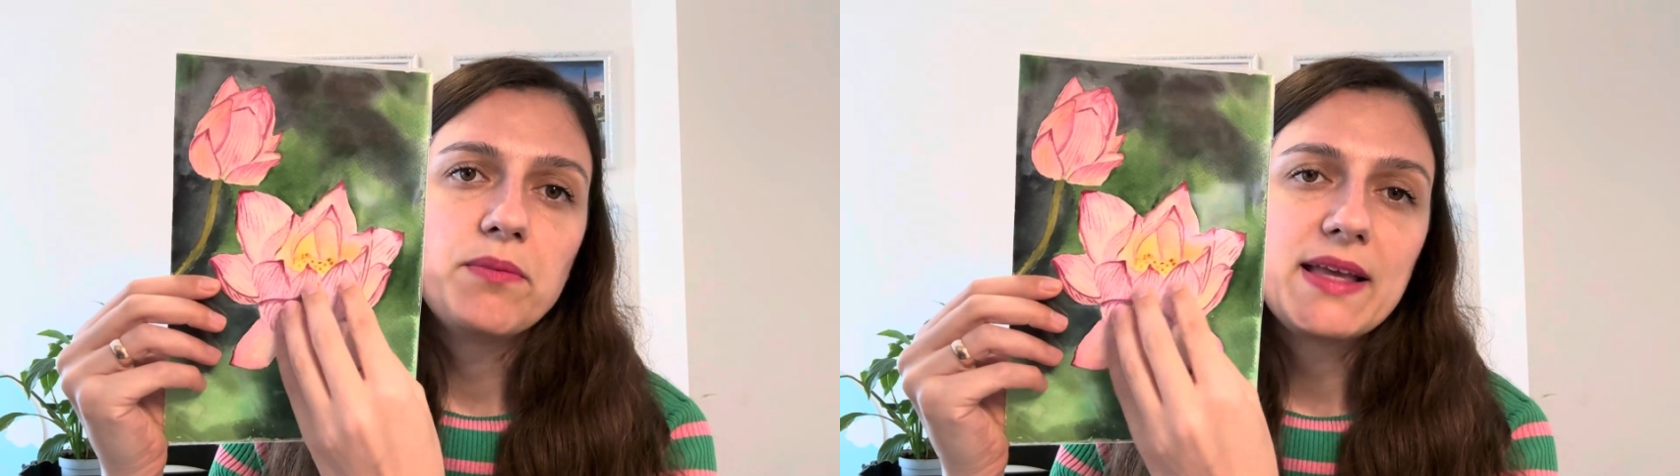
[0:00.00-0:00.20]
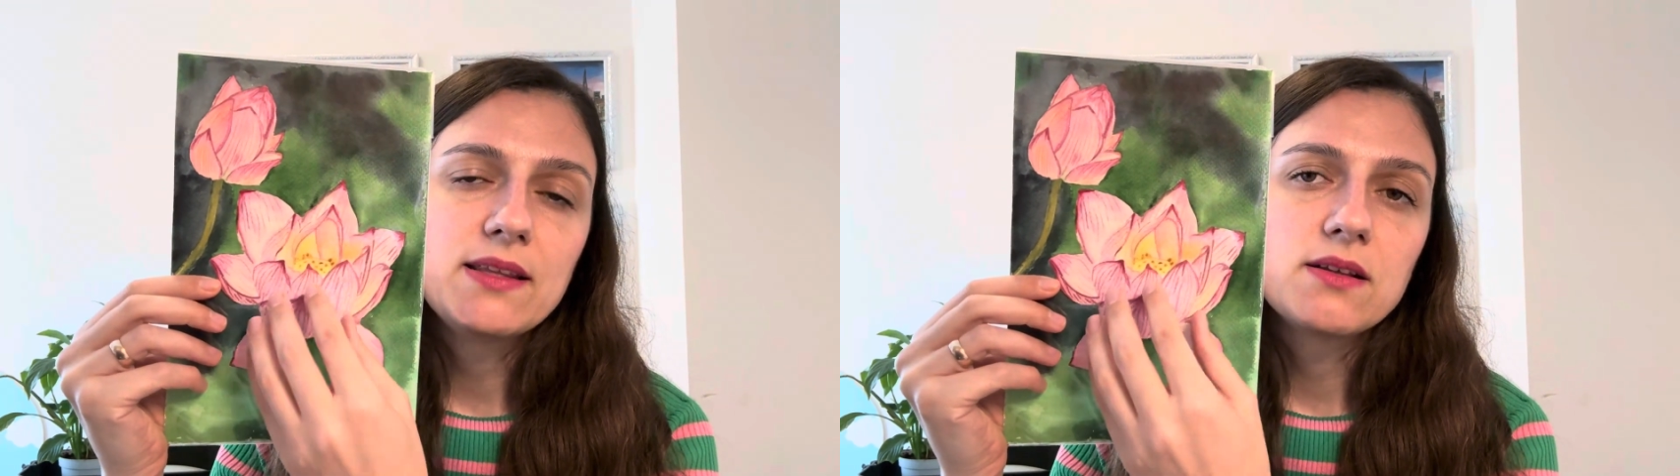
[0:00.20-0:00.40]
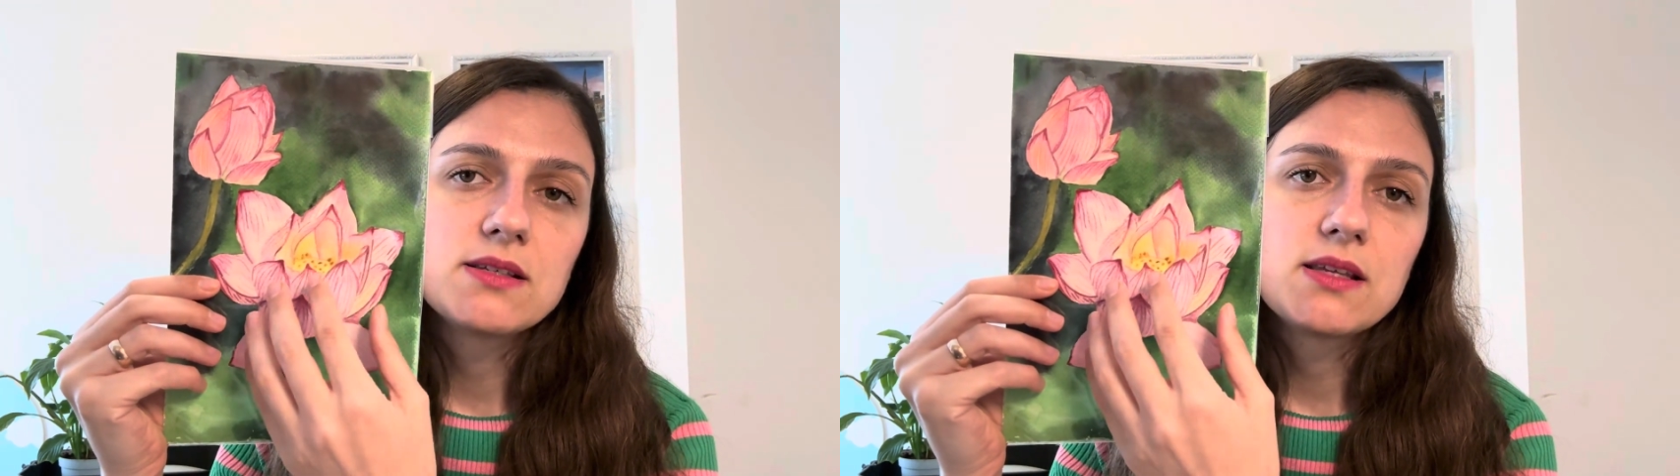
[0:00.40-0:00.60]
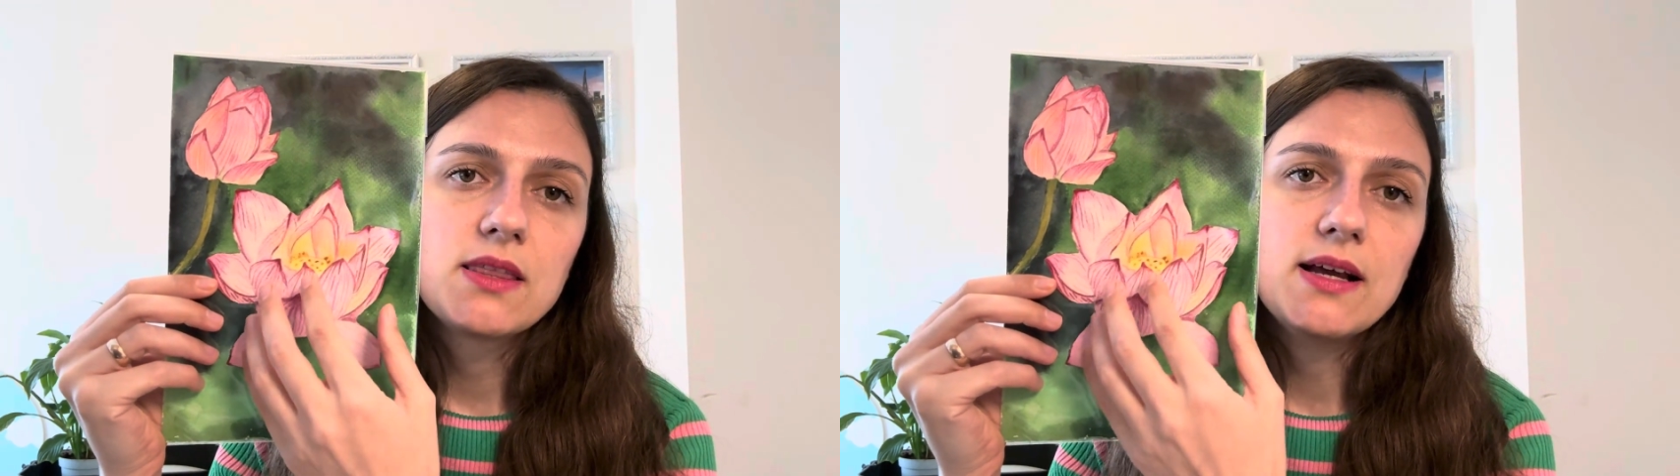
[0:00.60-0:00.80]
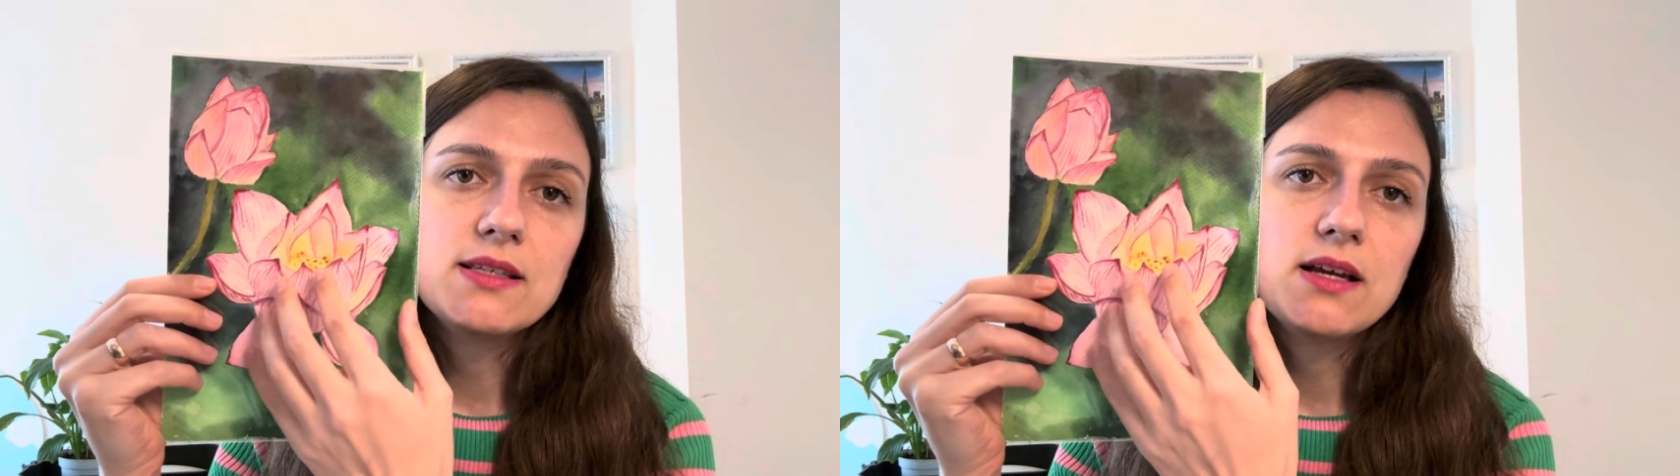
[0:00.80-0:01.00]
petals
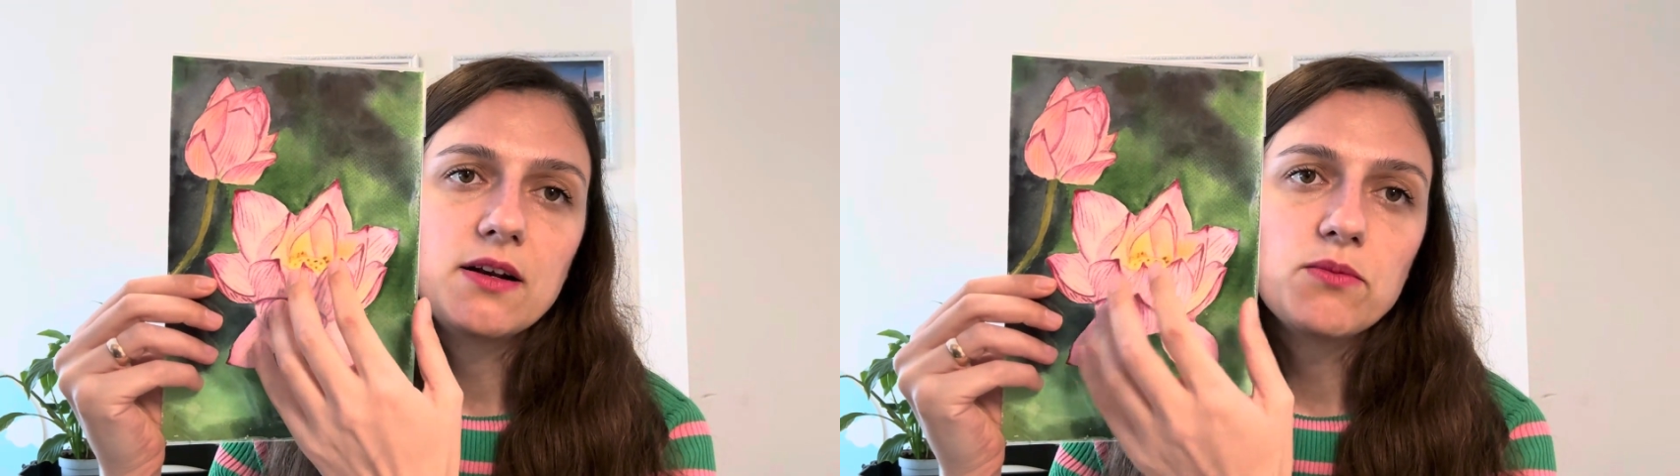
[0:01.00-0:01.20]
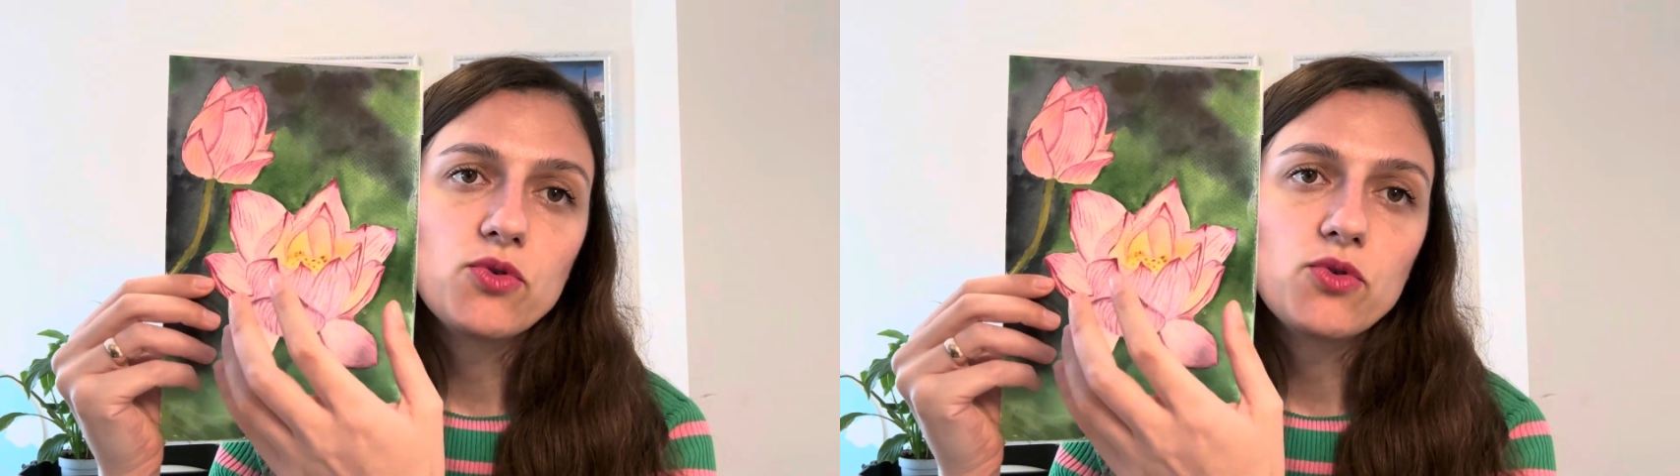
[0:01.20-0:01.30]
that are